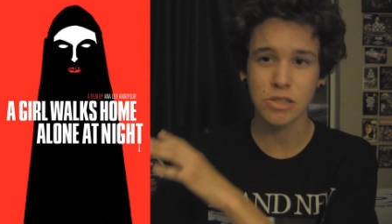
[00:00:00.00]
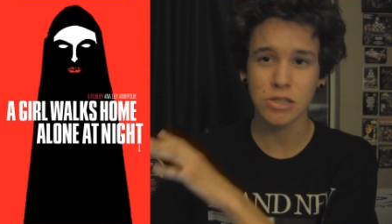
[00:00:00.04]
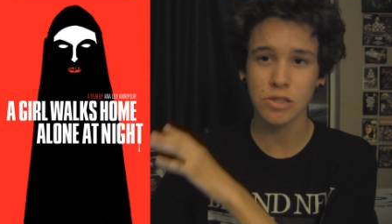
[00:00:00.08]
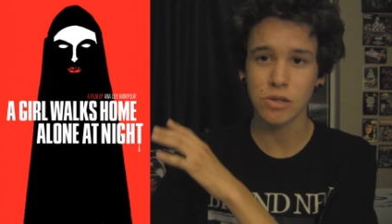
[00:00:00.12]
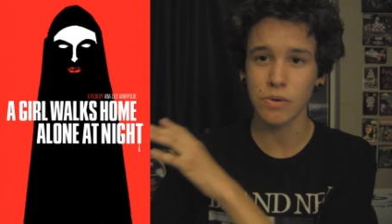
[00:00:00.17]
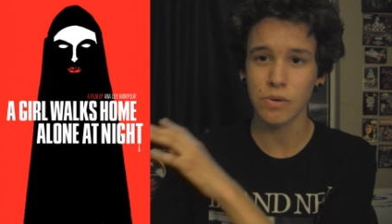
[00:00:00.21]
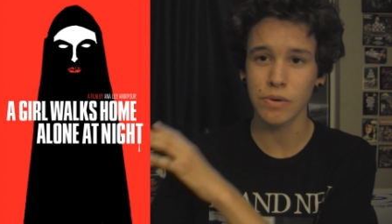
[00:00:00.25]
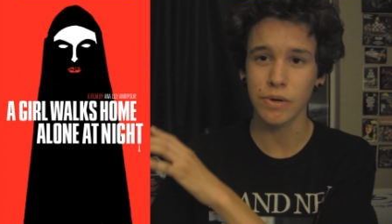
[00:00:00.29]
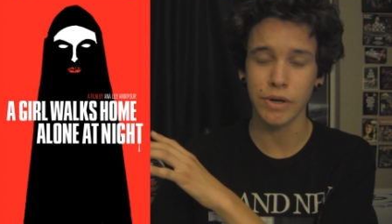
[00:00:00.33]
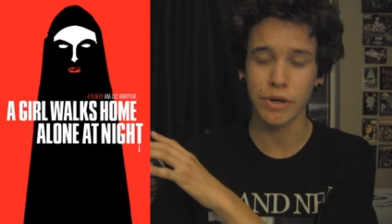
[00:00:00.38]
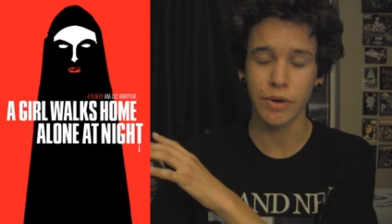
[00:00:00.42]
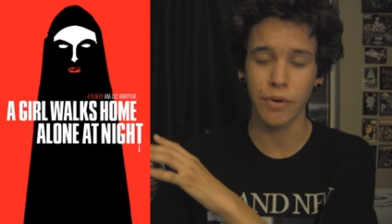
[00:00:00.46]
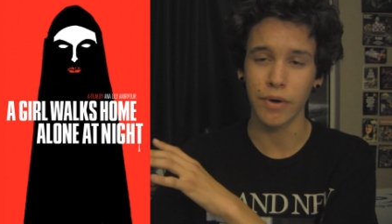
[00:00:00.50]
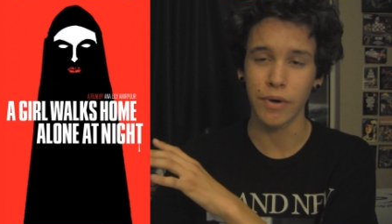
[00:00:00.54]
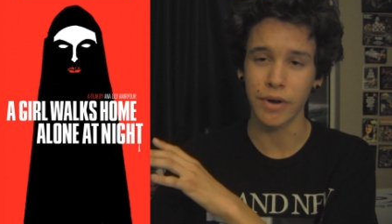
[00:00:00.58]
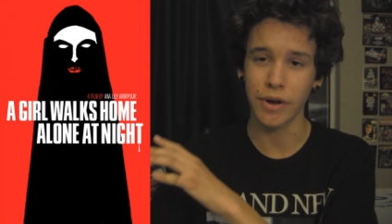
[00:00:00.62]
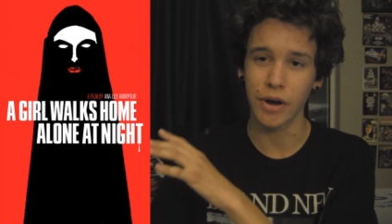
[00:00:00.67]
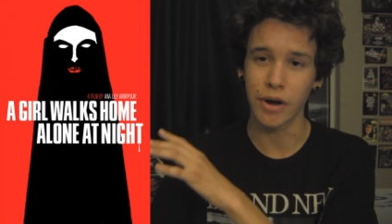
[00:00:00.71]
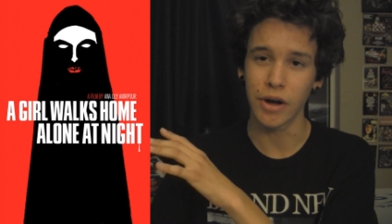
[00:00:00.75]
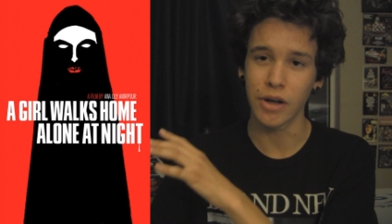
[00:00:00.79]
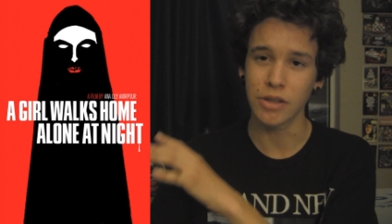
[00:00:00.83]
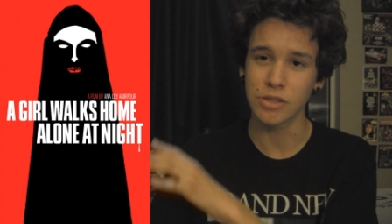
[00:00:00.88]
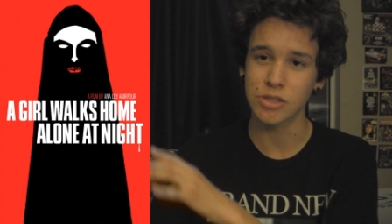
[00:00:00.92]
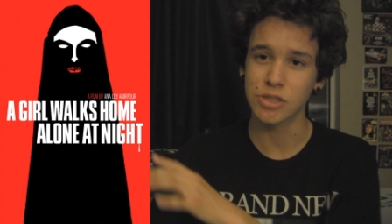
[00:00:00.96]
story going
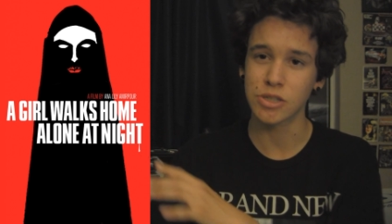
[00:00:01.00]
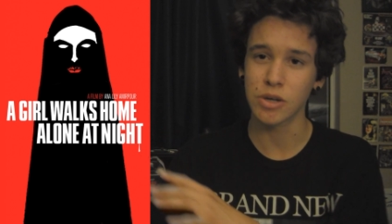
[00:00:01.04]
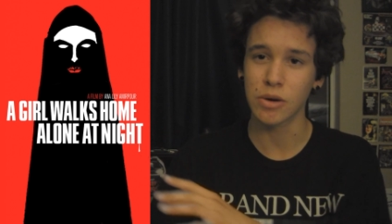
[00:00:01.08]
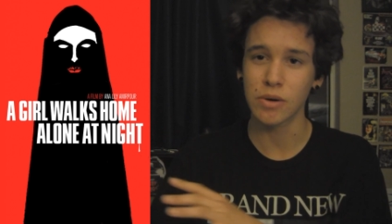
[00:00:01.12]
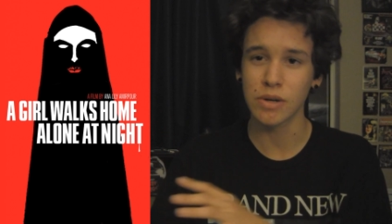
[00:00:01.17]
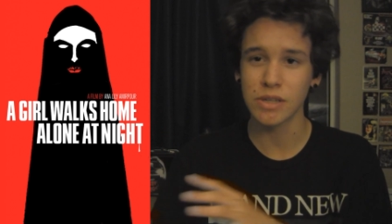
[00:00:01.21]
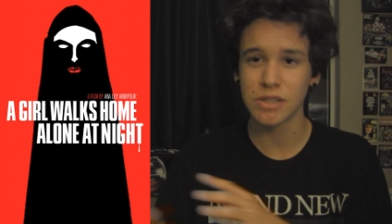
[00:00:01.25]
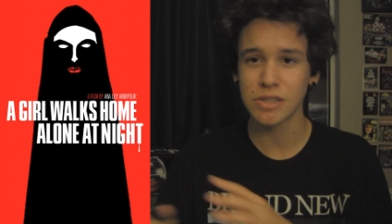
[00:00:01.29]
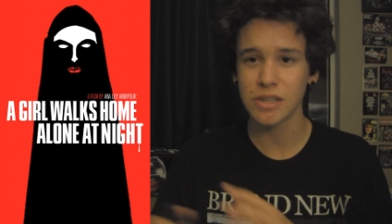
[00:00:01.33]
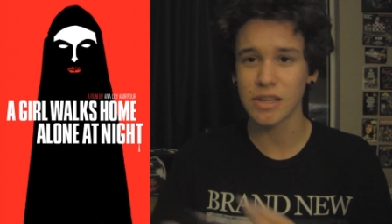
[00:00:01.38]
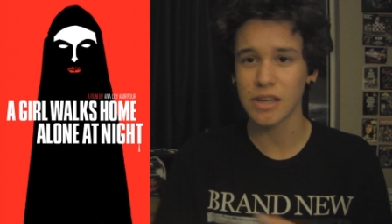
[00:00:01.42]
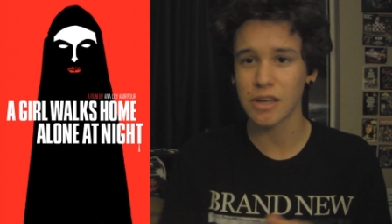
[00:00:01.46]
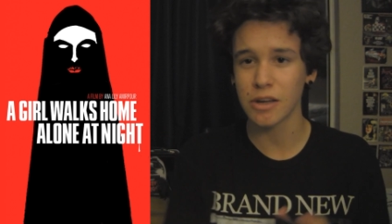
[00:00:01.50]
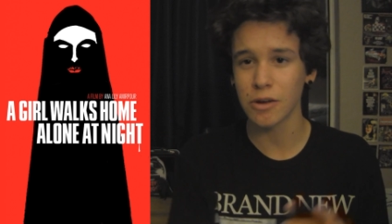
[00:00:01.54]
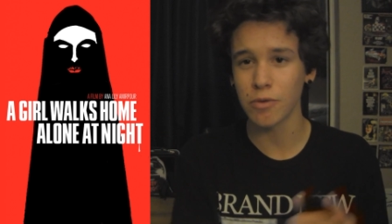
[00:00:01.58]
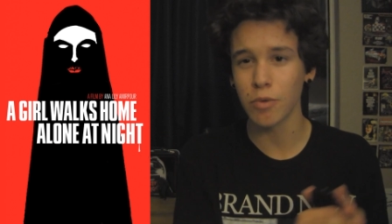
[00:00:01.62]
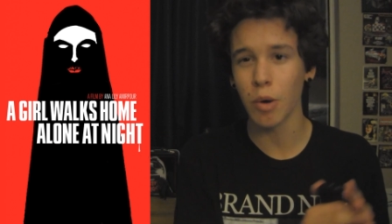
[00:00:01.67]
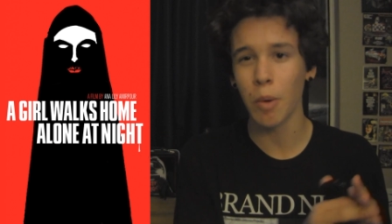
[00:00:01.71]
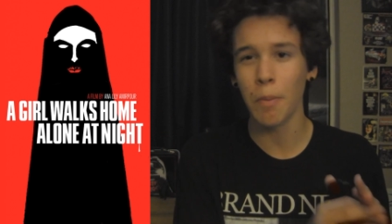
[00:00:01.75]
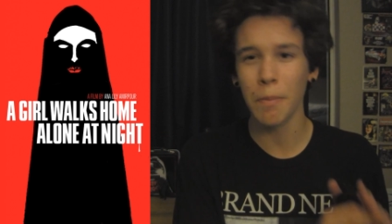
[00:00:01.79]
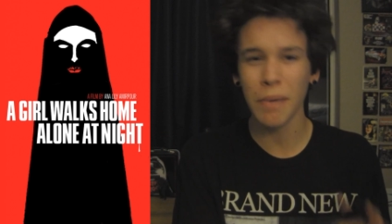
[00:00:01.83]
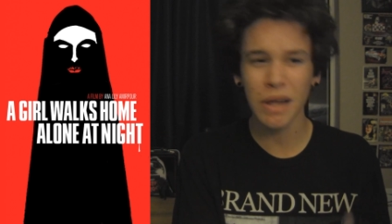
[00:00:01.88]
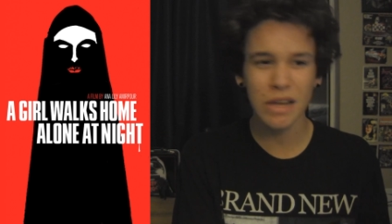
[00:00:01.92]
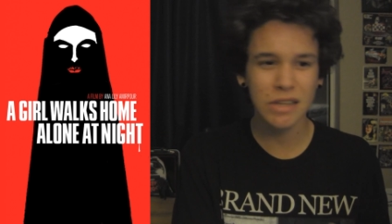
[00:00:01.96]
on. So it's like a
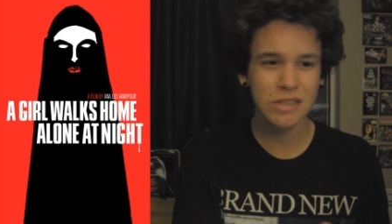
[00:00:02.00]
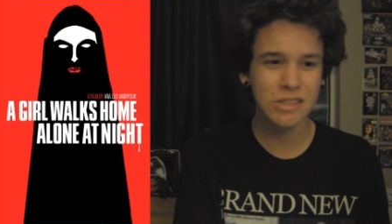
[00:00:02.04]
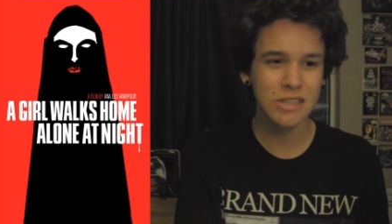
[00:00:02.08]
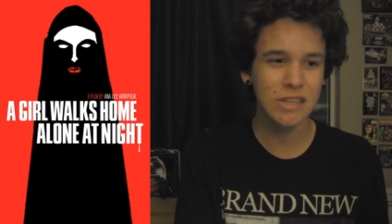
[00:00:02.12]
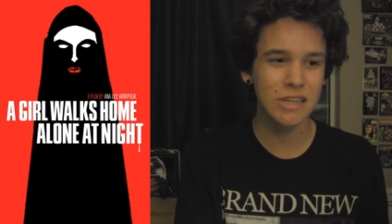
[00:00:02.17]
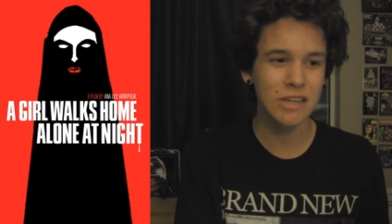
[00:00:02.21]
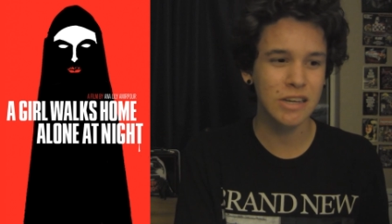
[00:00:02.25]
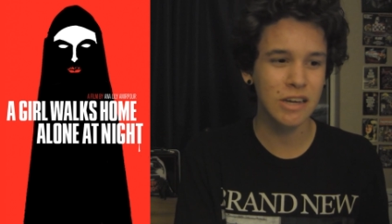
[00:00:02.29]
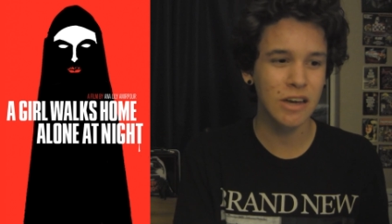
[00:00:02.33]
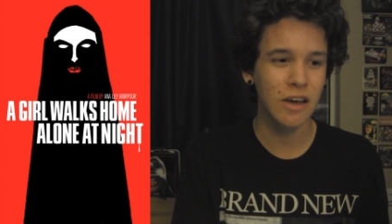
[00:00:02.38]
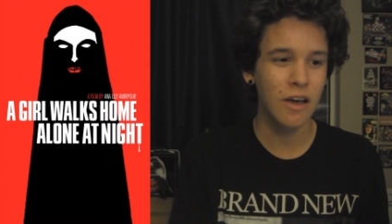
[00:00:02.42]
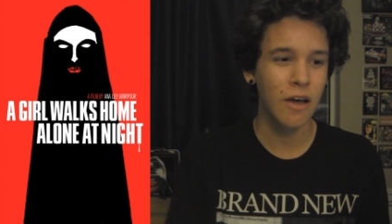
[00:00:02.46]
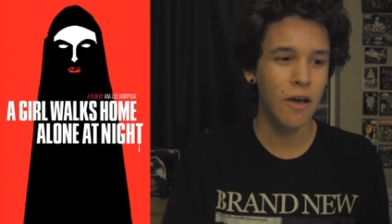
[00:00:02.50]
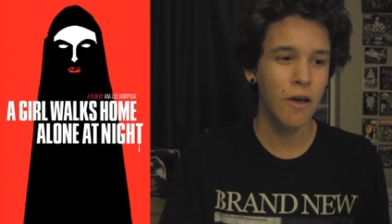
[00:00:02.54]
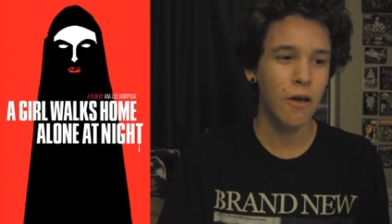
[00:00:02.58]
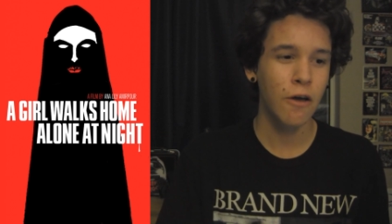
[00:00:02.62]
romantic